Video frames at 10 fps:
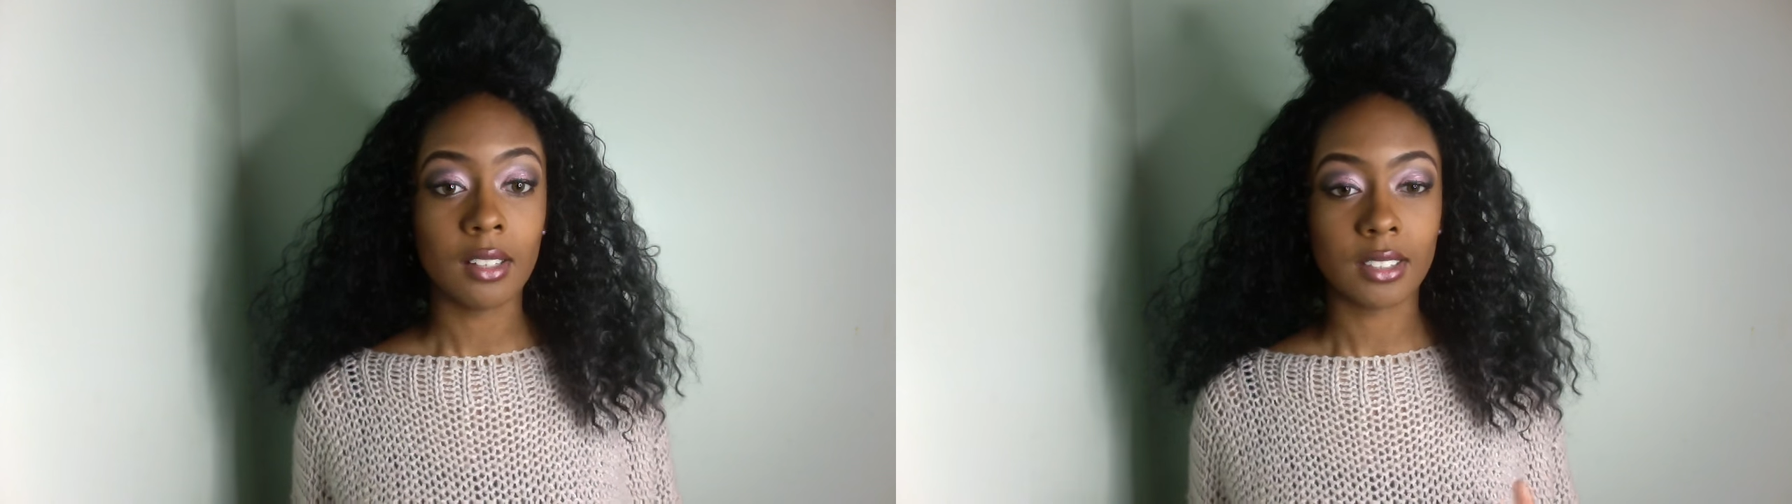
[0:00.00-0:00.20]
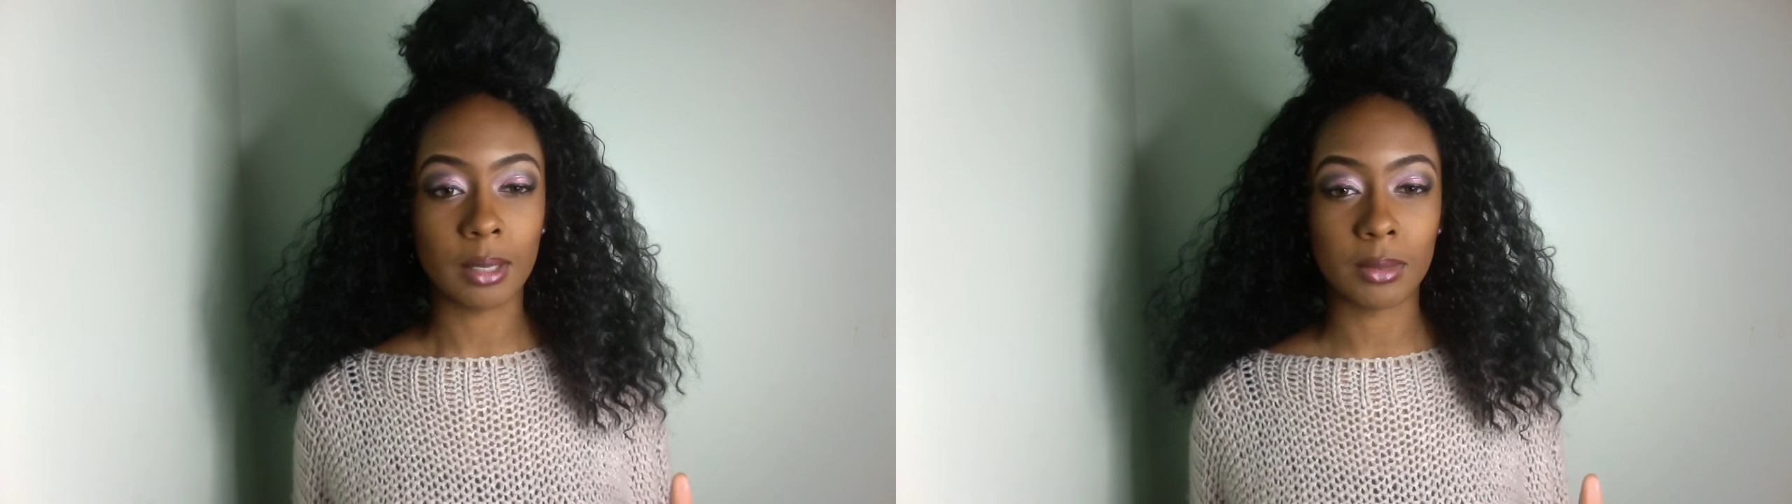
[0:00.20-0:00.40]

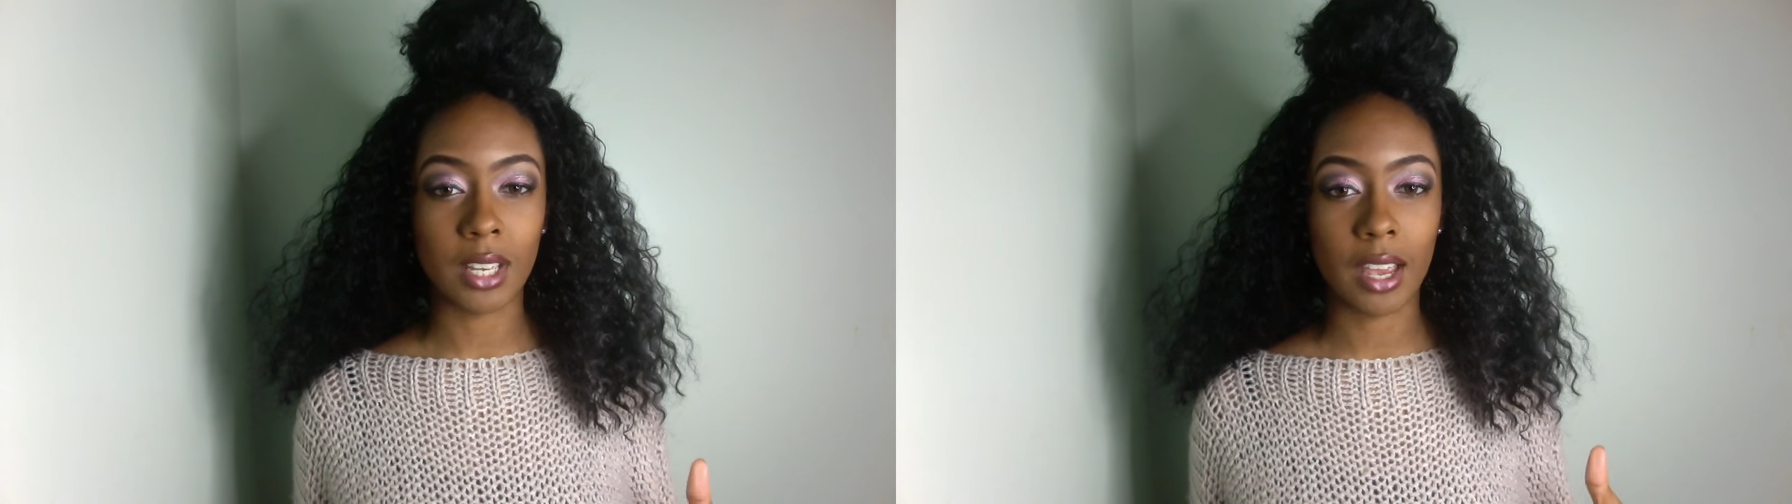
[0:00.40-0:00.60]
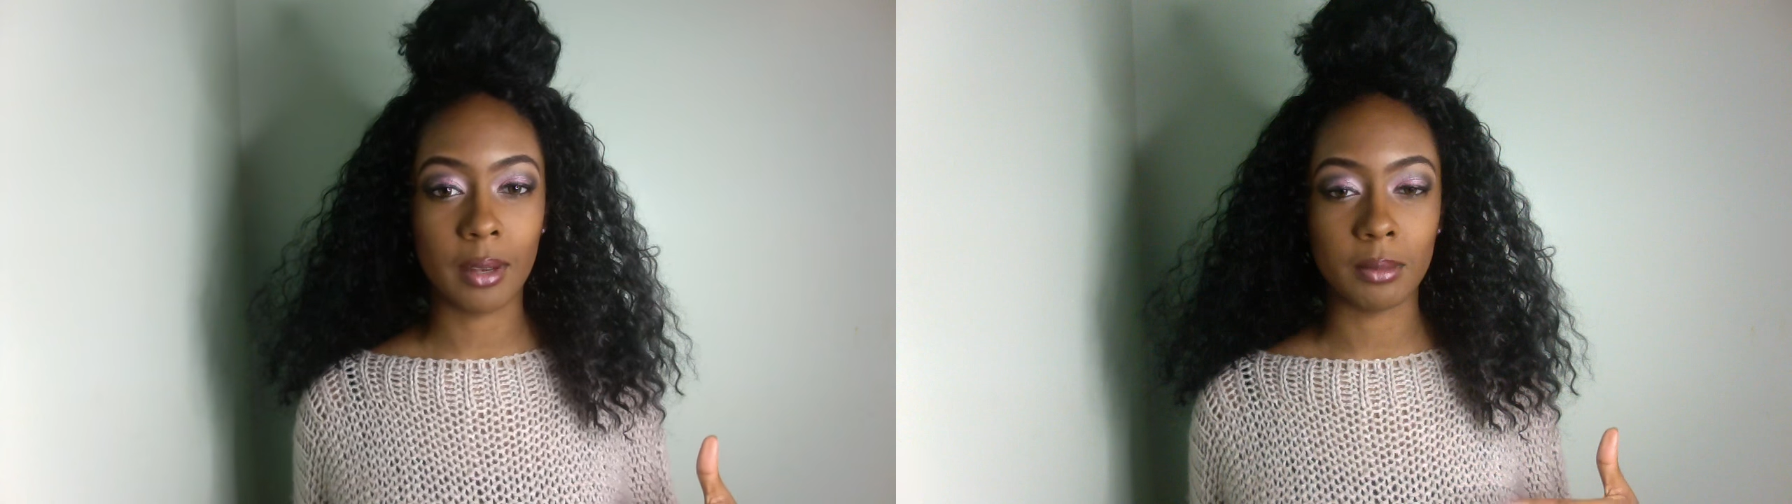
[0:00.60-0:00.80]

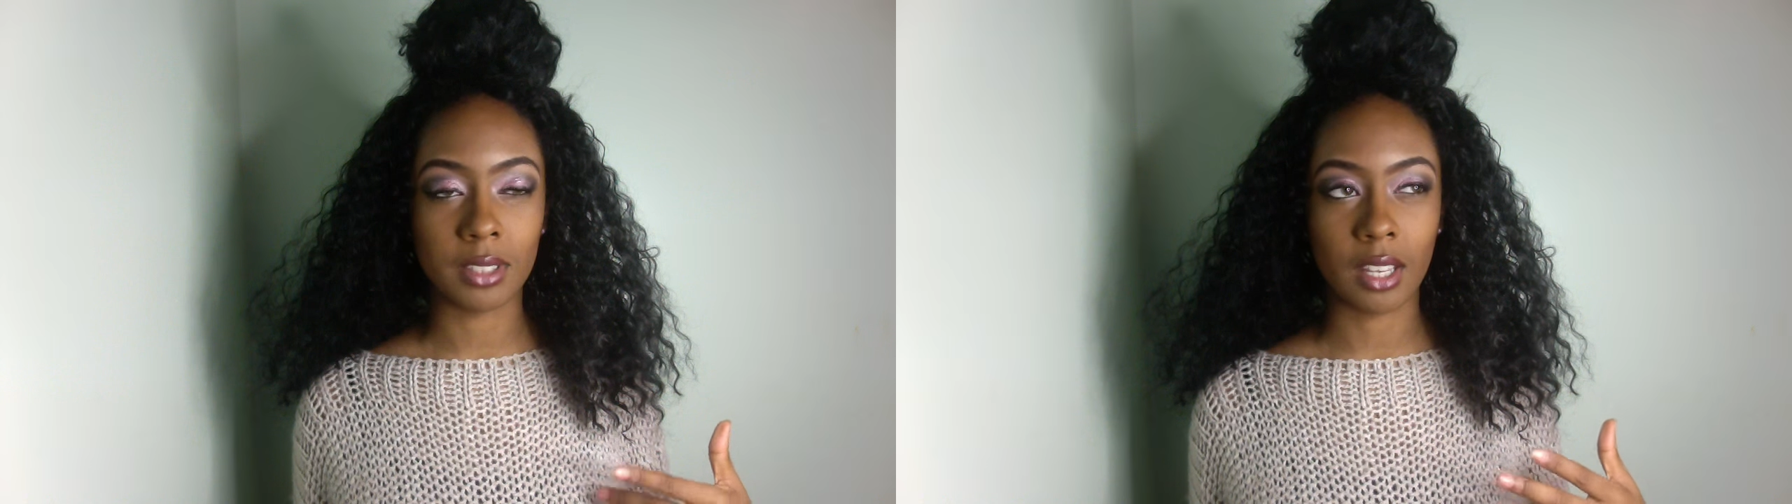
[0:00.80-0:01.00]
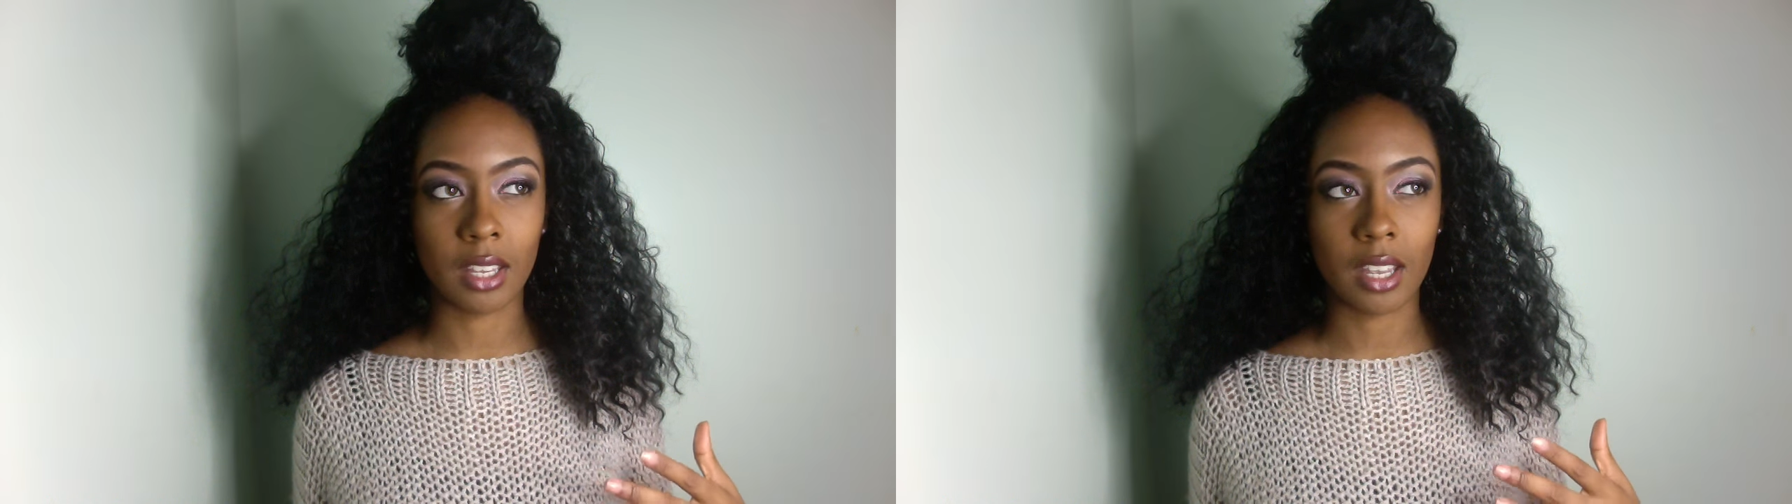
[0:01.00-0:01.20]
sometimes
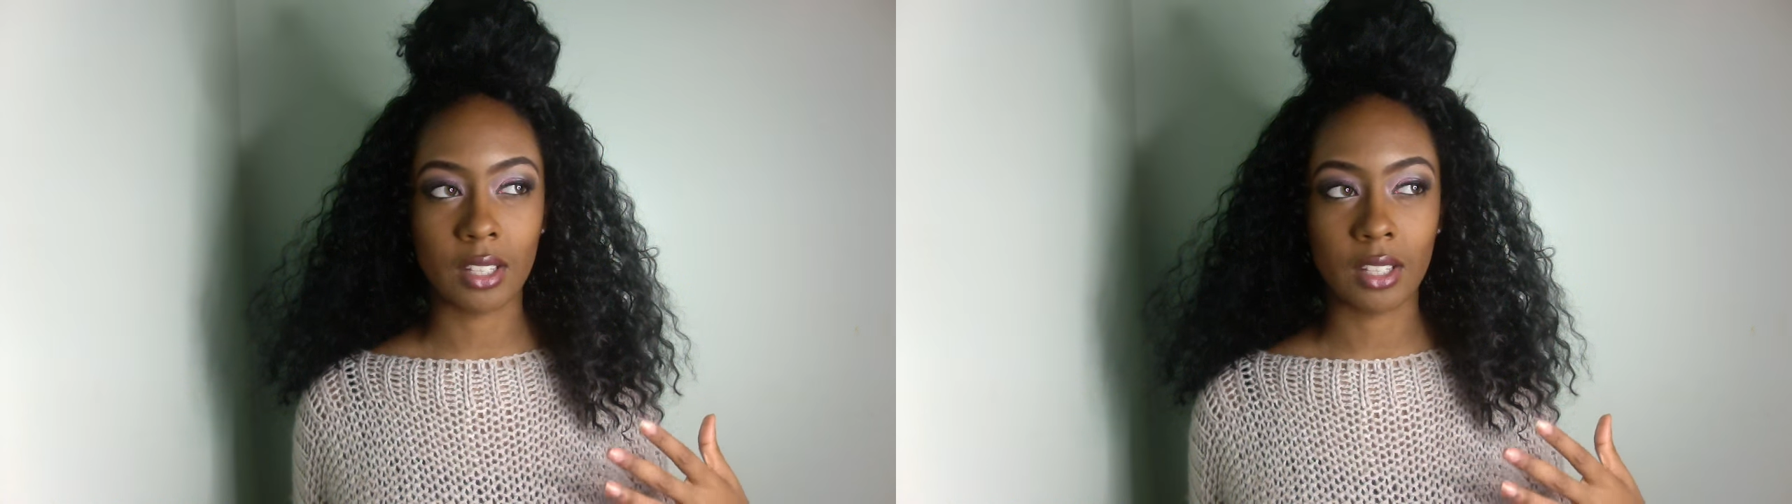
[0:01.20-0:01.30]
like